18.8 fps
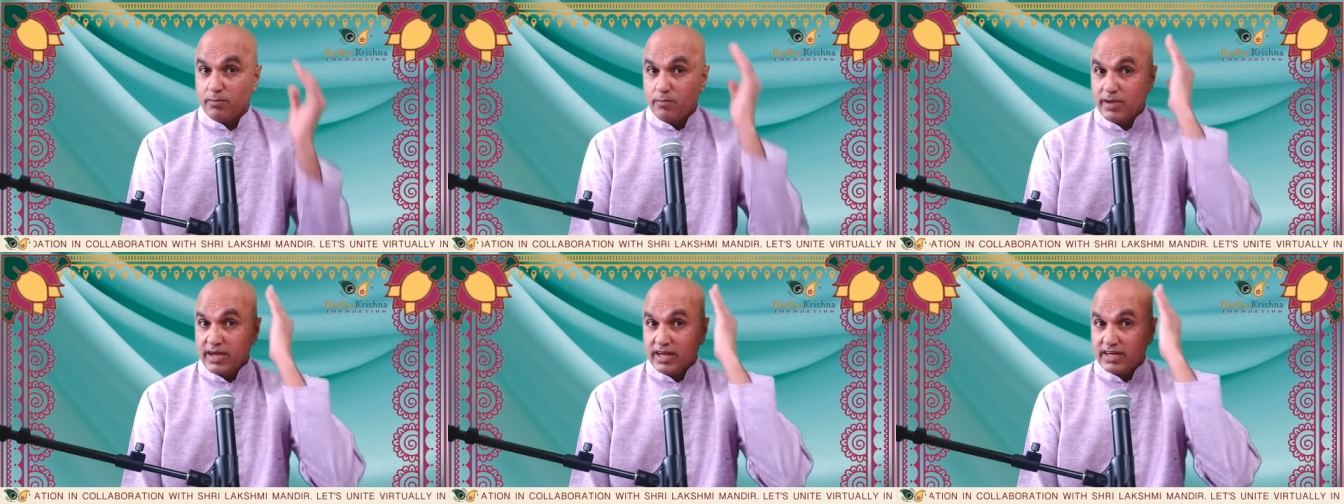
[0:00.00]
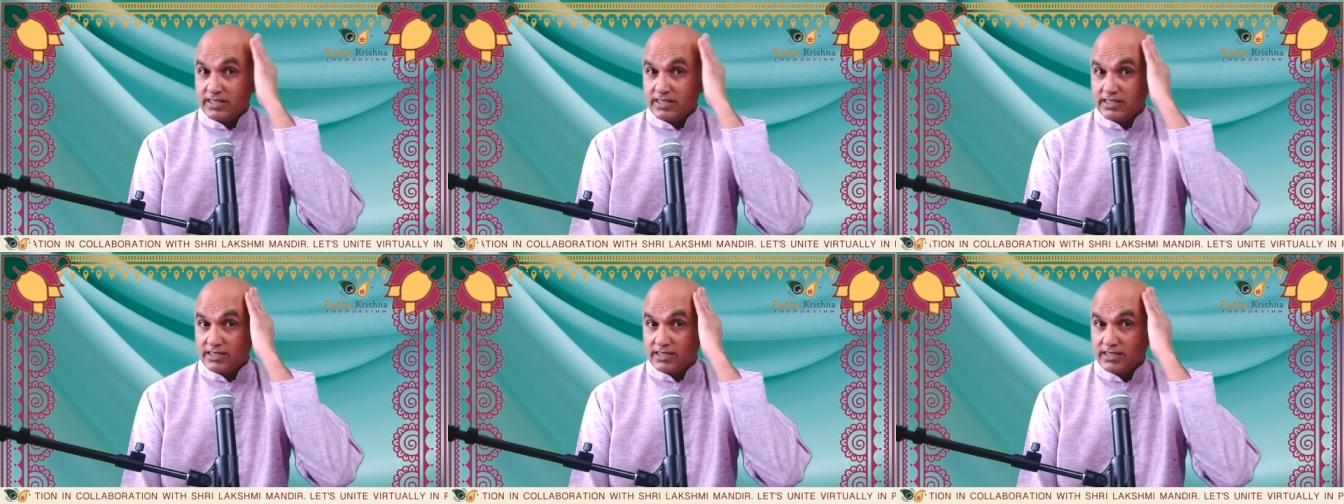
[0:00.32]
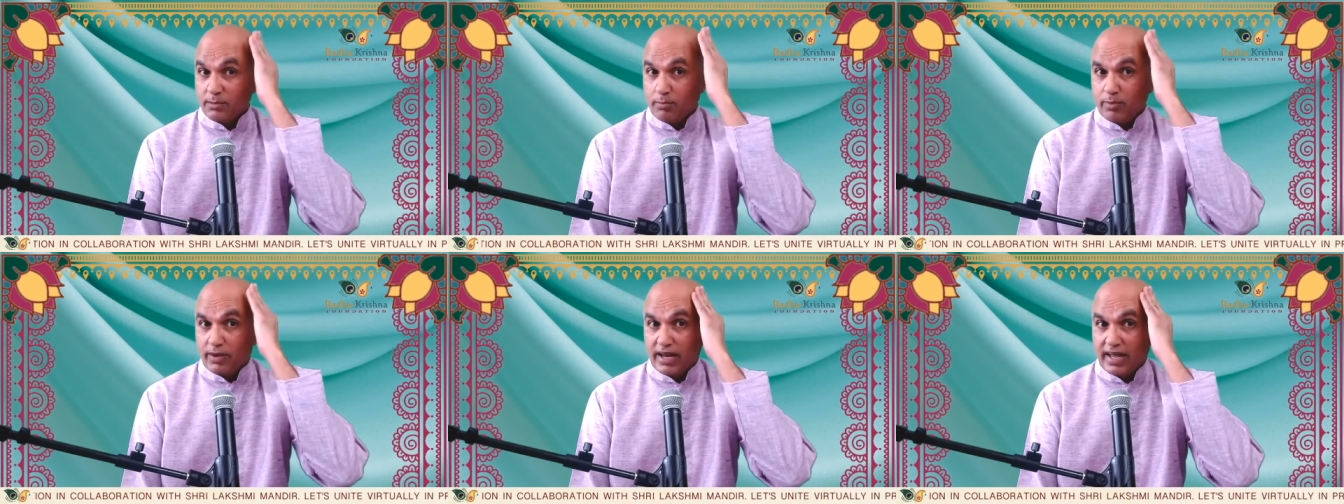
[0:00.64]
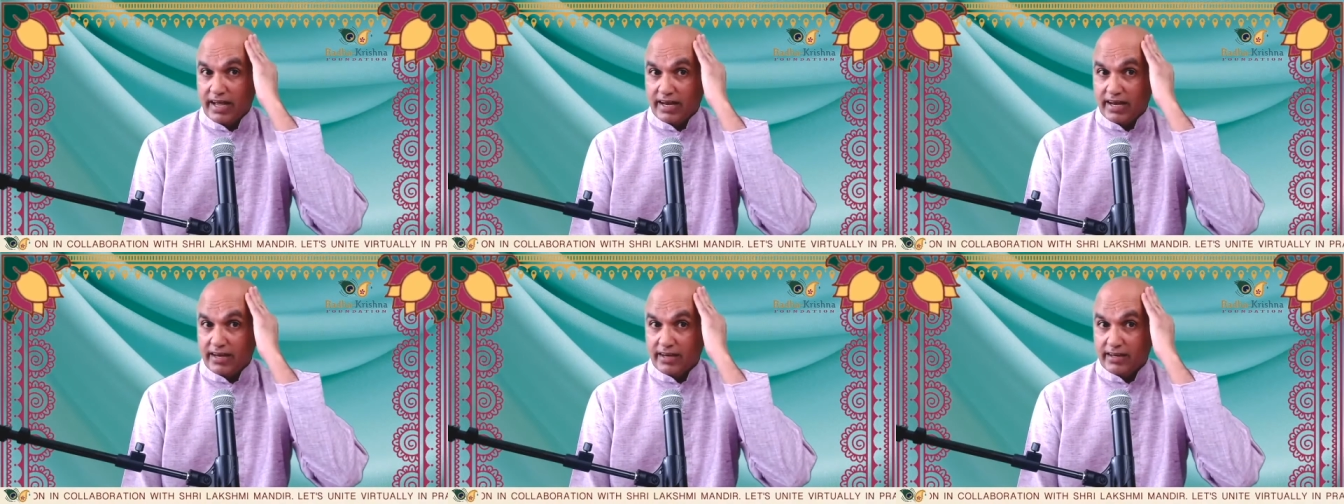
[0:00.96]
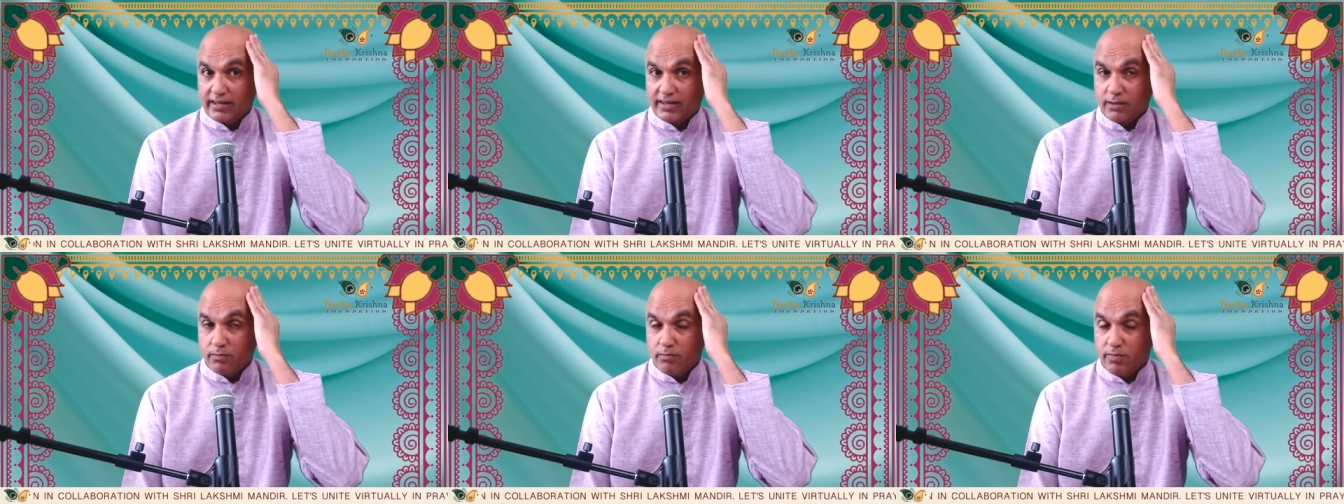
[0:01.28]
The mental
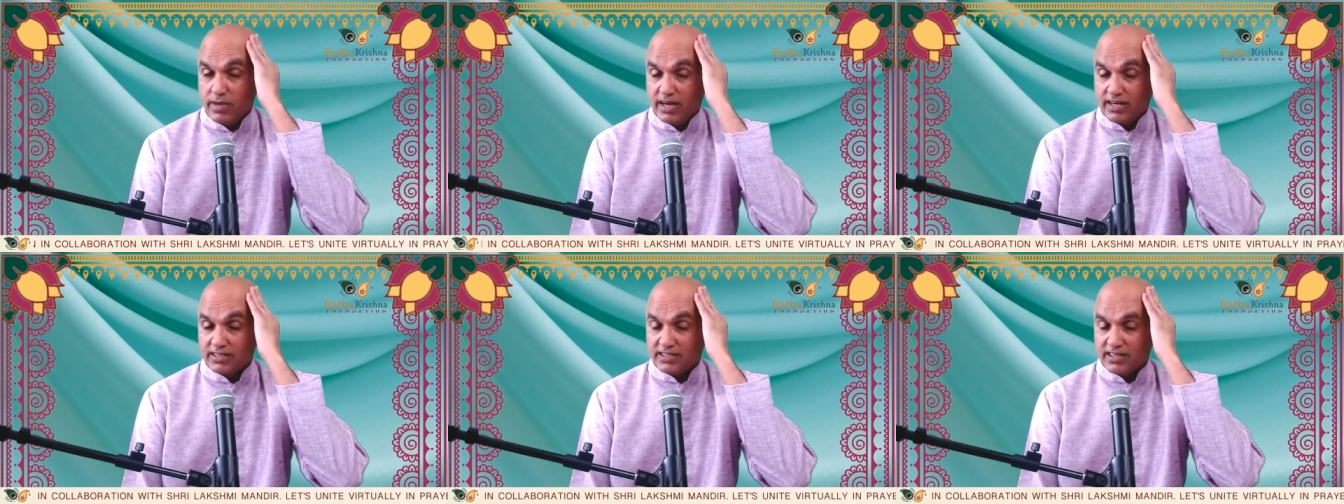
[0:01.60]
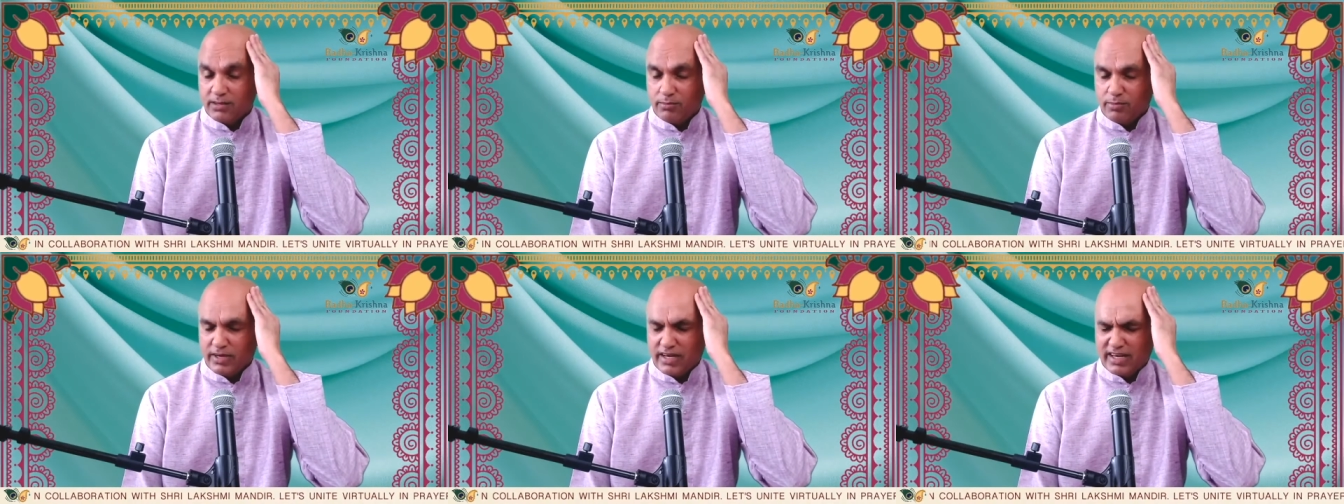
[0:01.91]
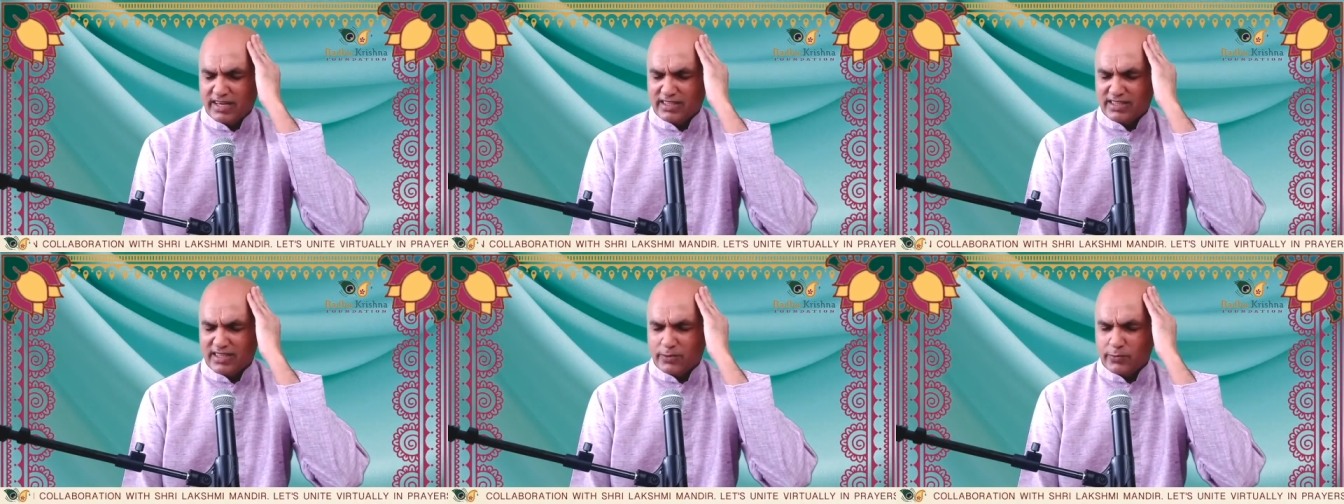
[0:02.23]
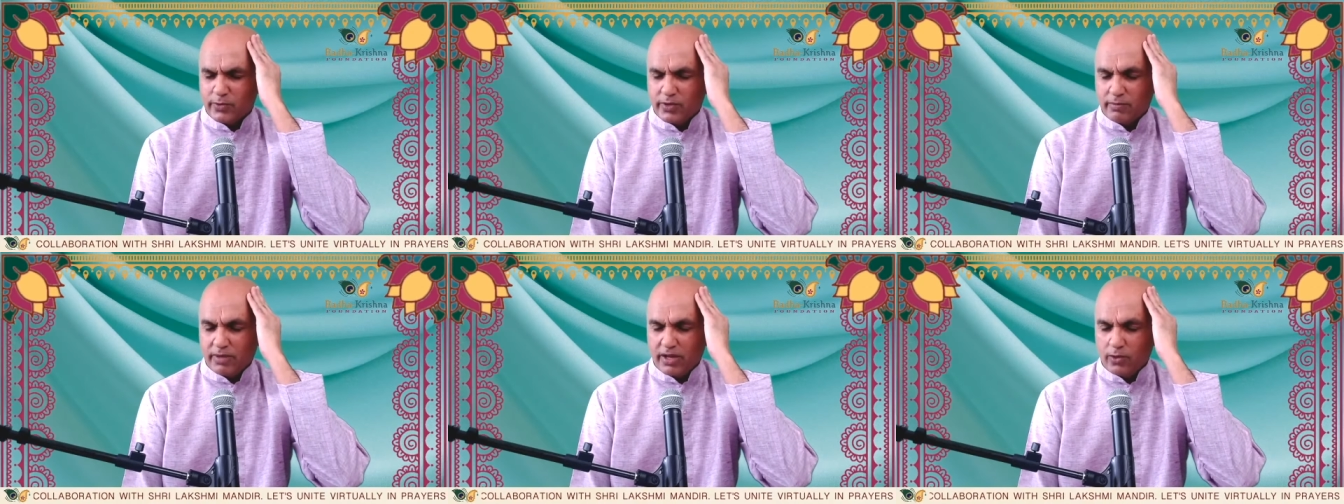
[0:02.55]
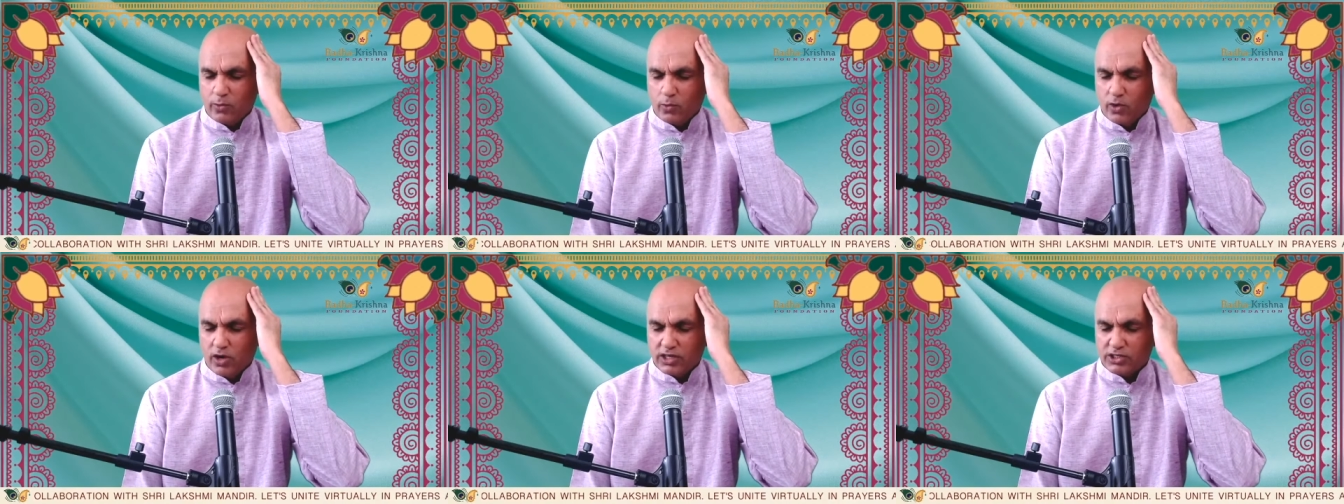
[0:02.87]
plan is that
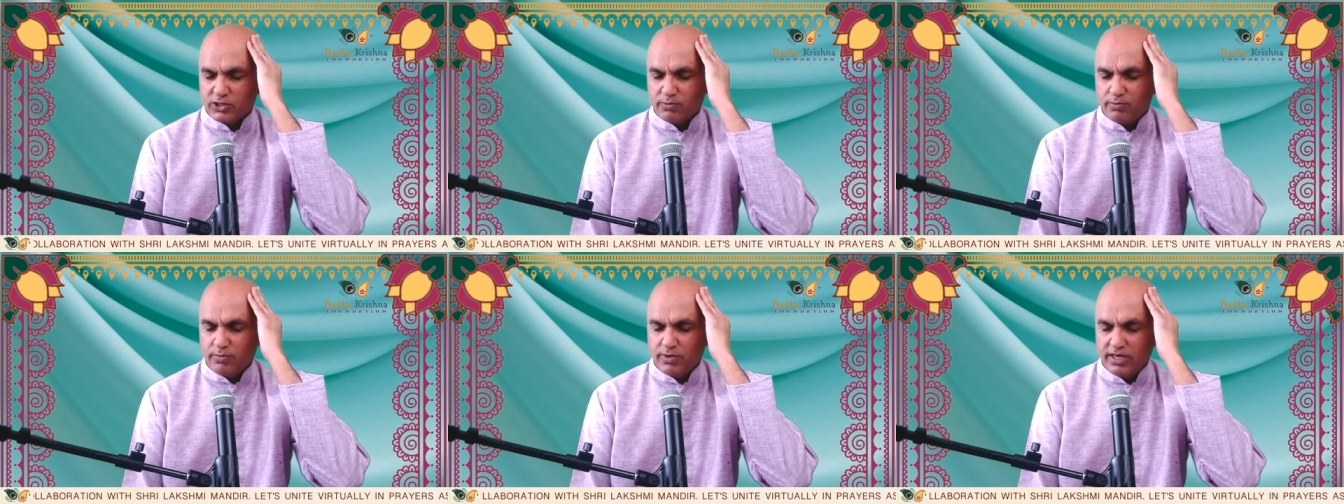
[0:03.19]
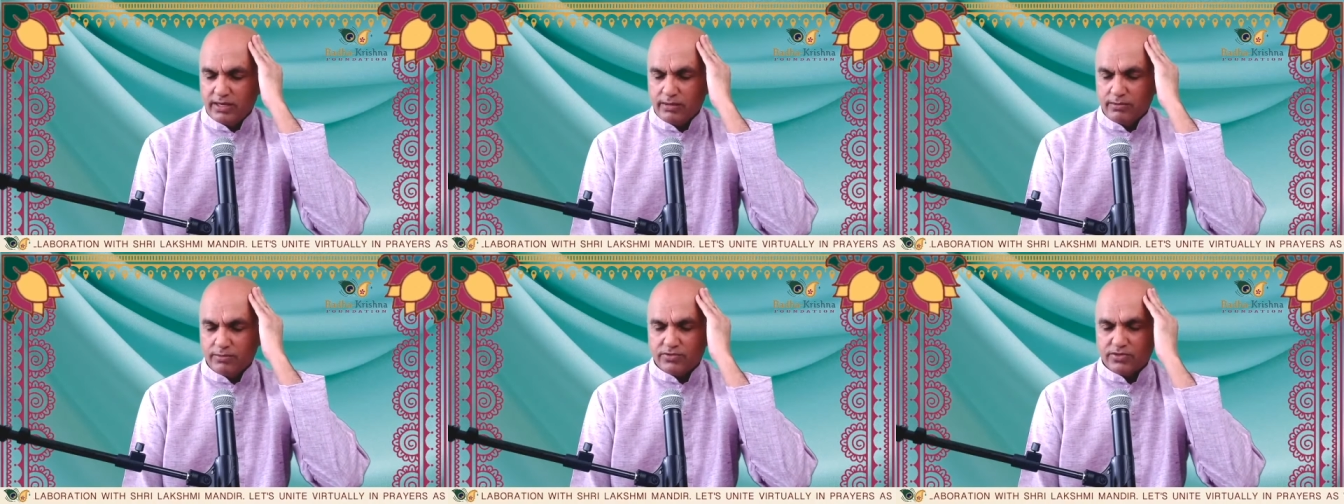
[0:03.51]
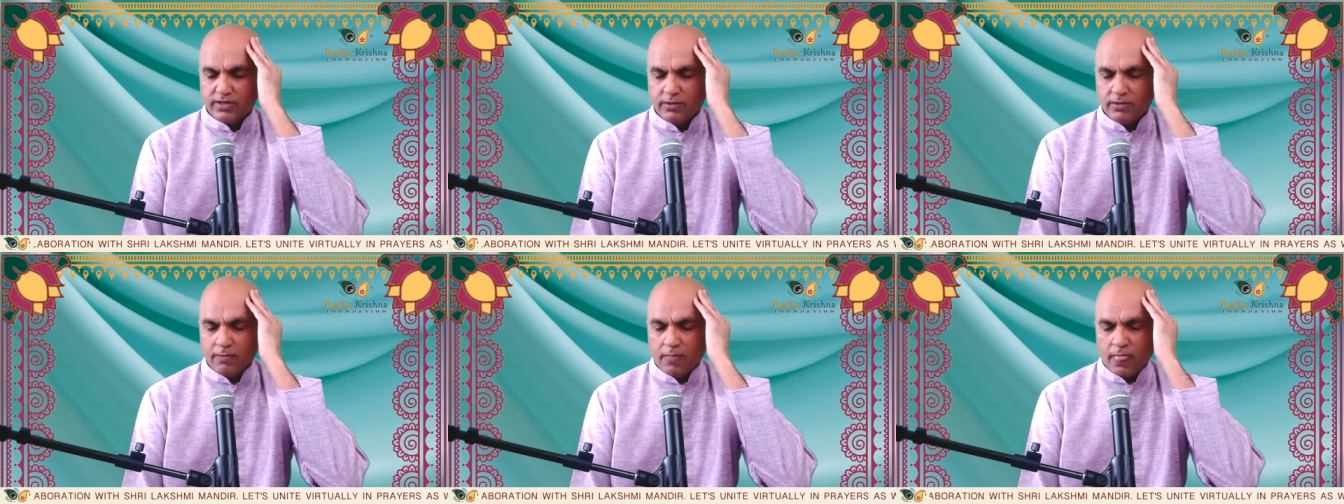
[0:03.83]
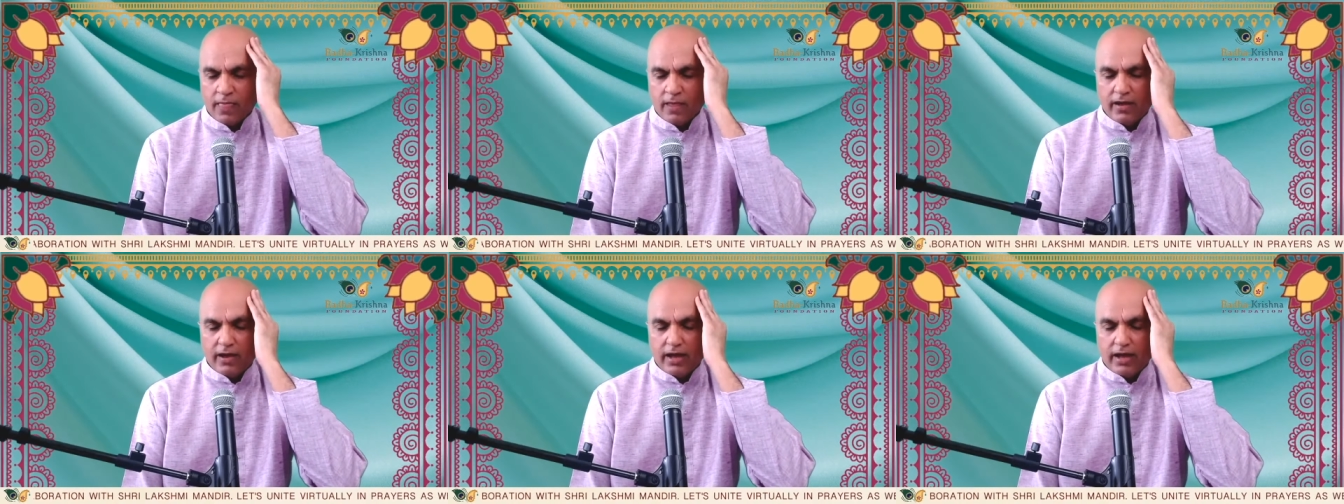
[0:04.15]
when my watch beeps,